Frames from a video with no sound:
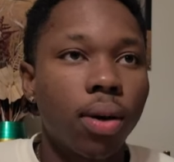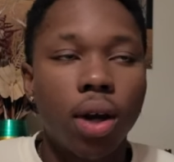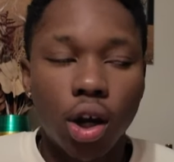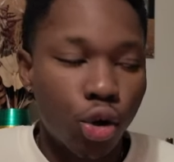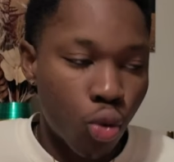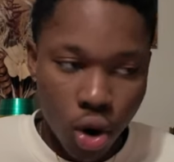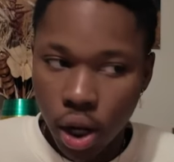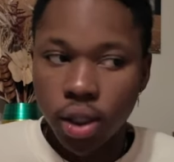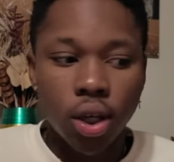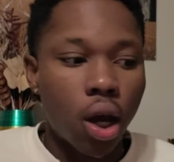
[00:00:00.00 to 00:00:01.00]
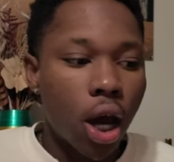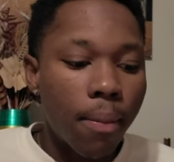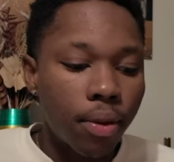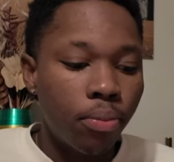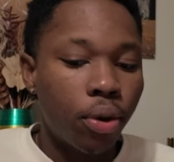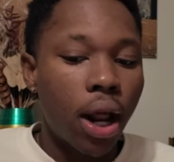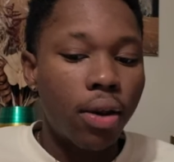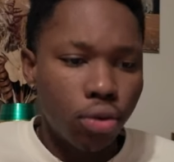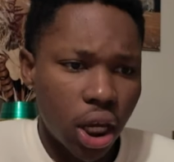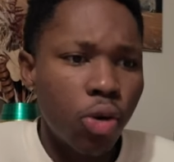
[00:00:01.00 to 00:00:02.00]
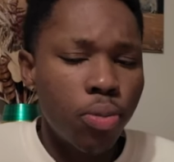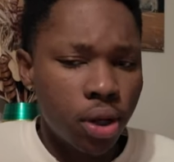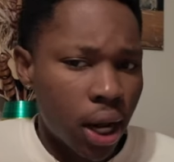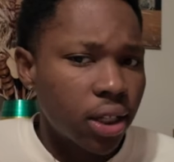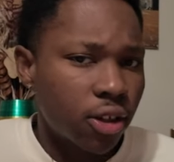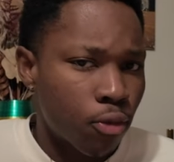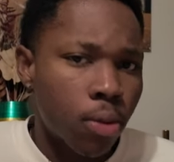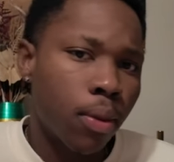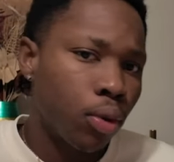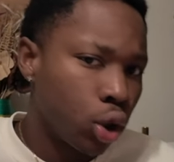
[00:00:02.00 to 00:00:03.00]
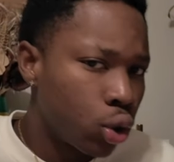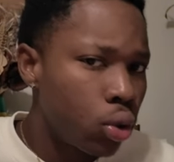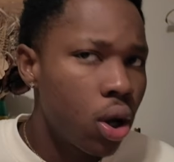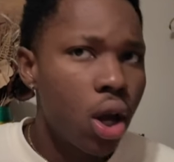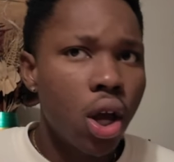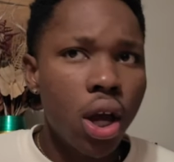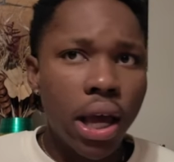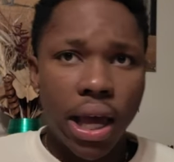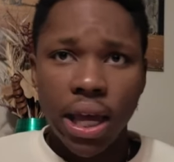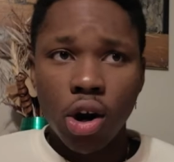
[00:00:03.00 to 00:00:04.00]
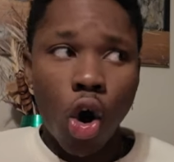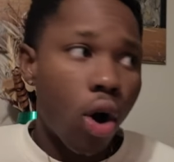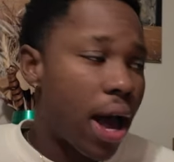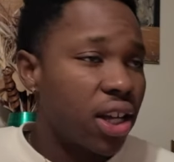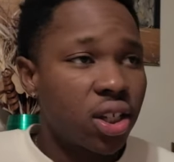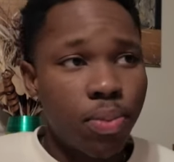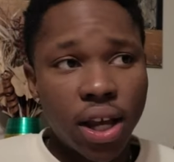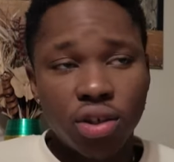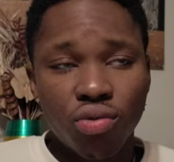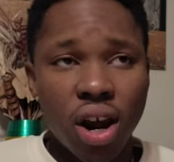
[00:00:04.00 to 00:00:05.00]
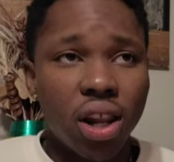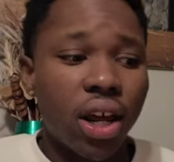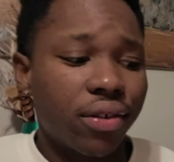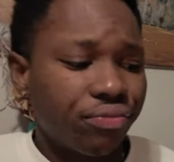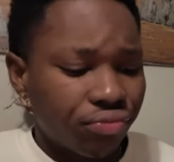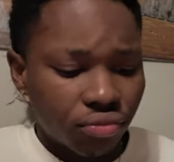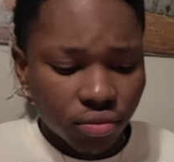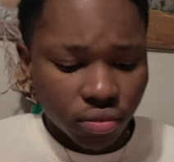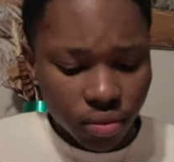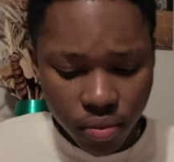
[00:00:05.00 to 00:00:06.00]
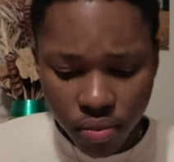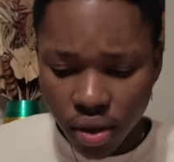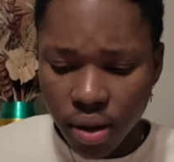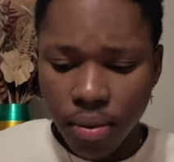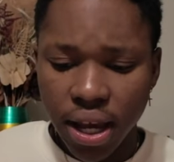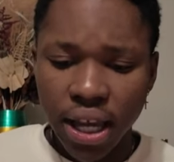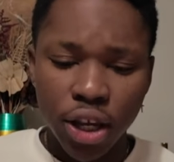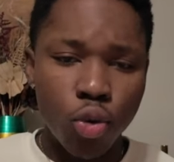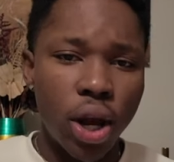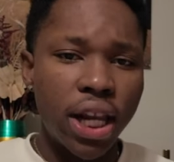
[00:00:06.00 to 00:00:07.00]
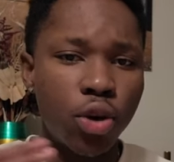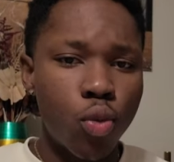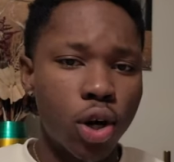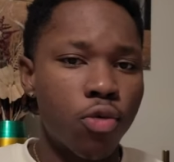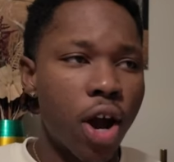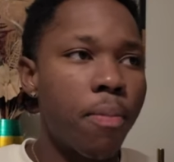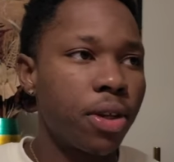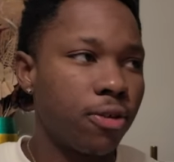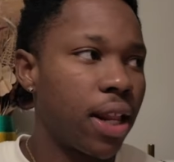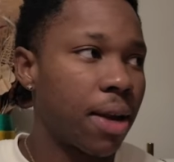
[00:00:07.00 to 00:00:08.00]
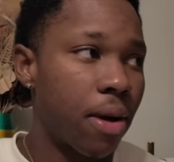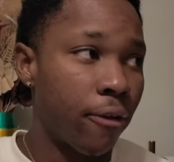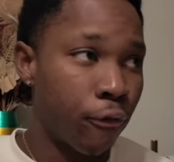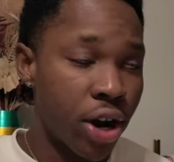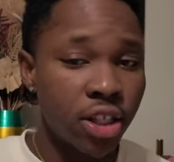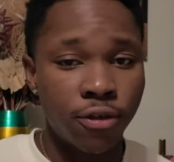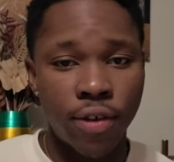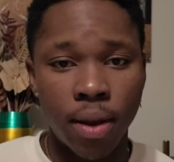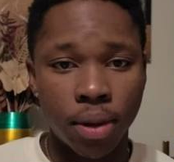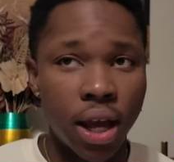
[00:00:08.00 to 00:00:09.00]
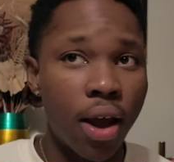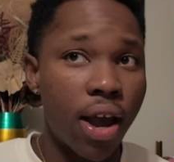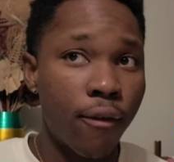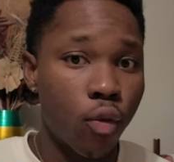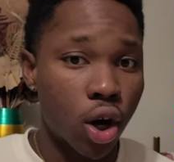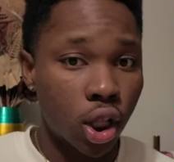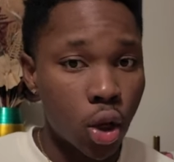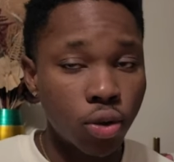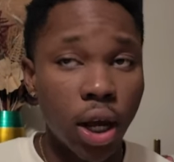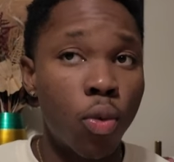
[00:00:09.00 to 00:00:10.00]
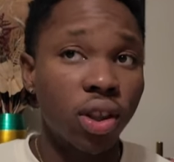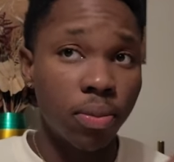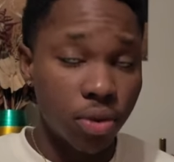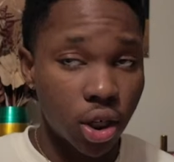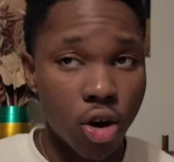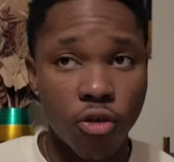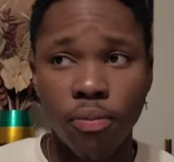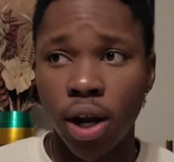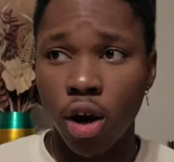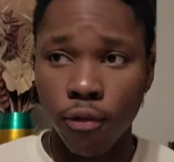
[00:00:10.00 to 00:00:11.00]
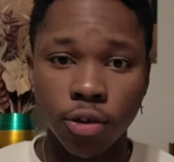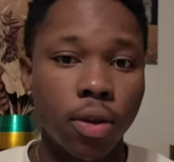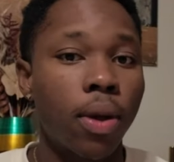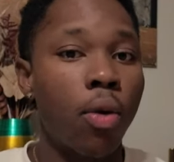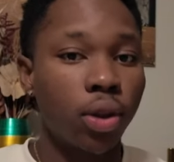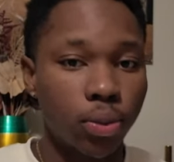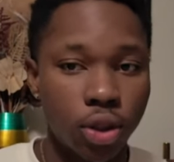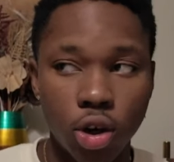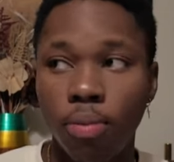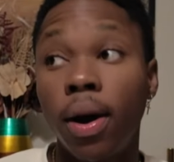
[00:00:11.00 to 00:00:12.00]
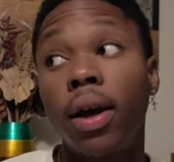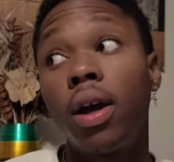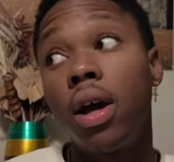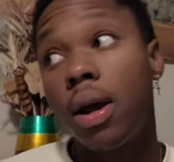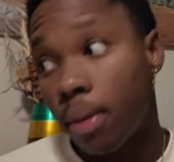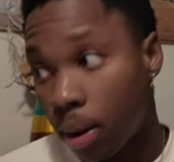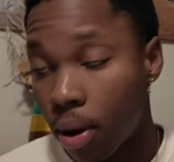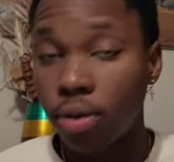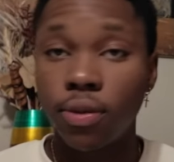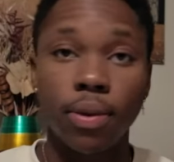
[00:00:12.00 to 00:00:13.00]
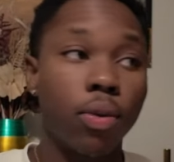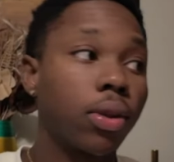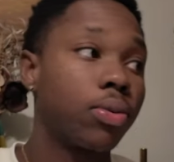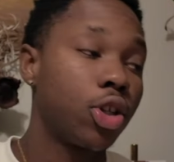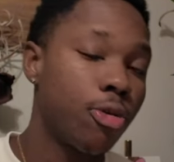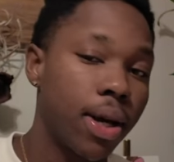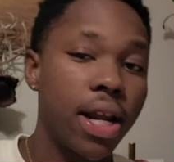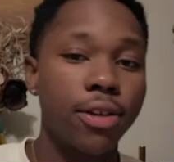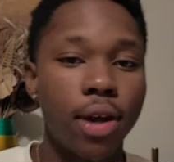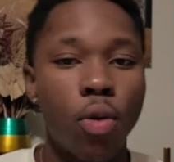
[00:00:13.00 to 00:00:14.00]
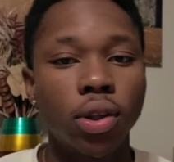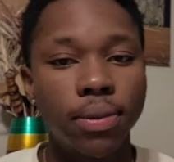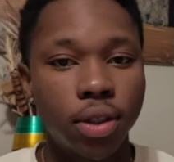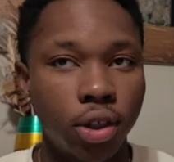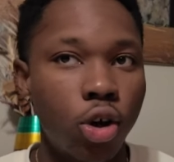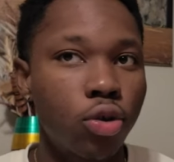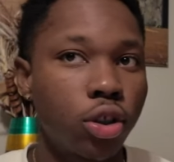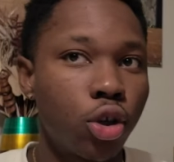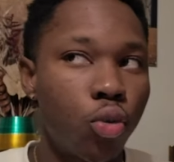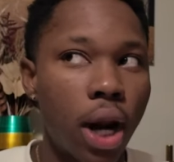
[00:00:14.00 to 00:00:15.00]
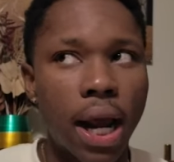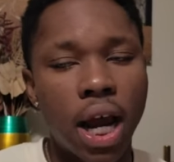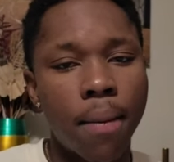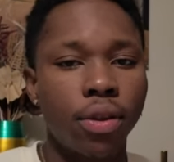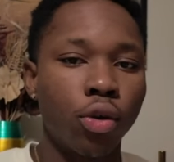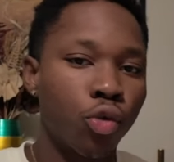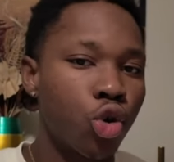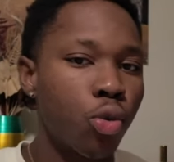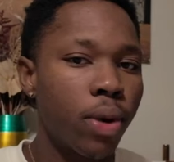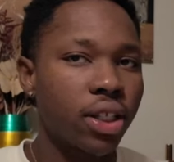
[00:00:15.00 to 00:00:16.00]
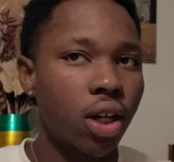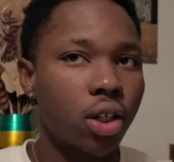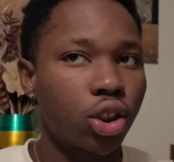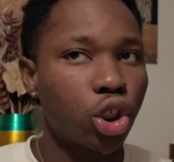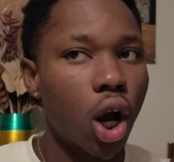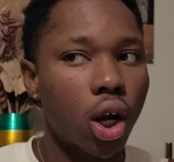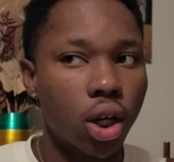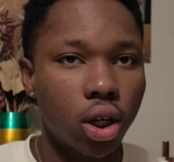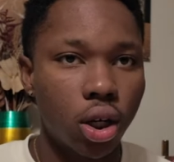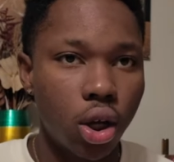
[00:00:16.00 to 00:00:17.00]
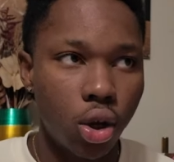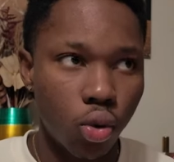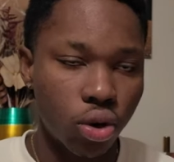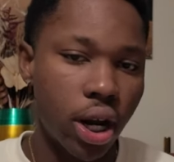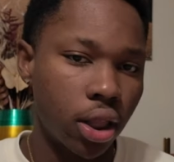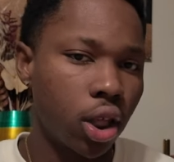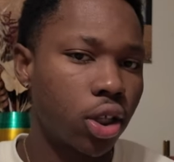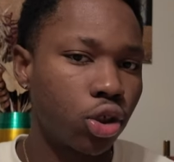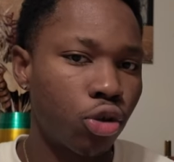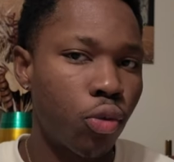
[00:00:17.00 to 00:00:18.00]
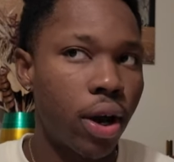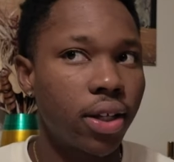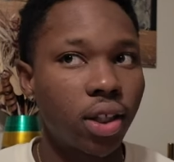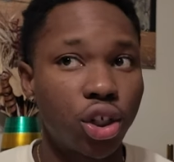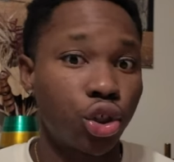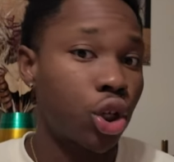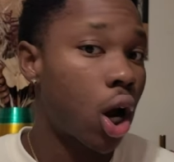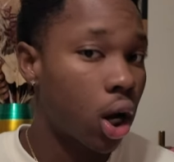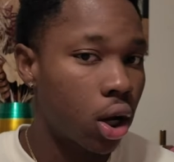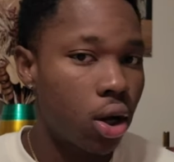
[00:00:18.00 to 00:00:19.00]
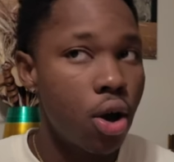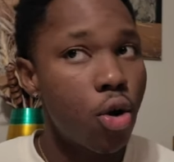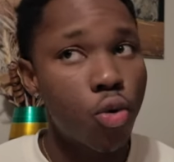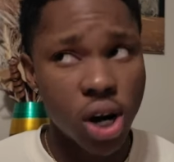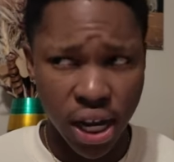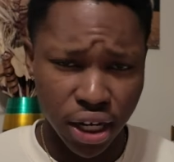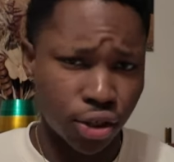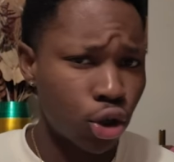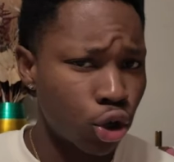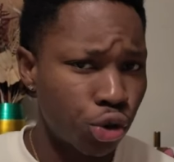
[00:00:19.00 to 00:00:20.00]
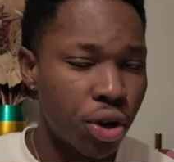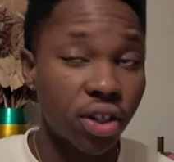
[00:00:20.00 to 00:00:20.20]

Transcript: I'm not going to worry because God got me, but it would be nice if more people knew in all aspects, right? Like anyone around me, so like my friends, family, if we're close, I want them to know. If my girlfriend's family, I want them to know. My mom's family, I want them to know. My dad's, I want them to know. So when I come in the room, it's not a shock when I look a certain way. It's not a shock when I get a surgery.